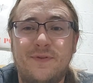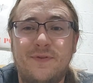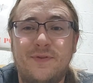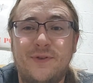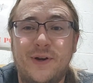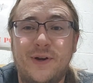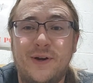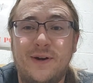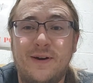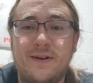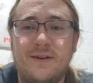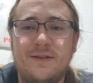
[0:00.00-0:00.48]

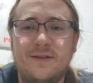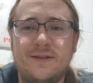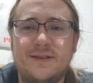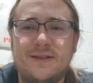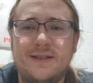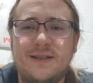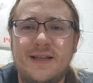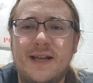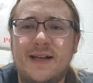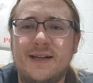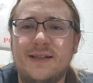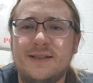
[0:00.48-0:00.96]
turns,
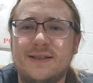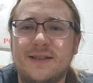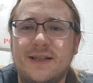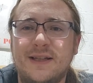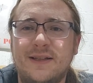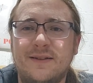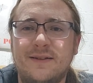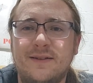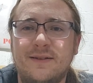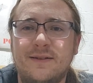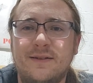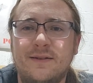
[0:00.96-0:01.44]
things
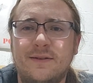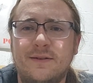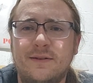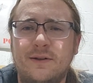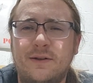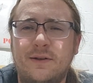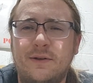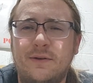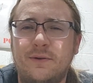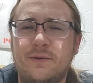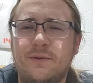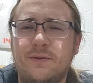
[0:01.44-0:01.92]
that
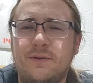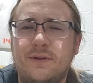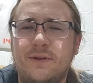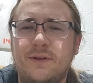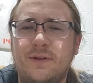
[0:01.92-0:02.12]
you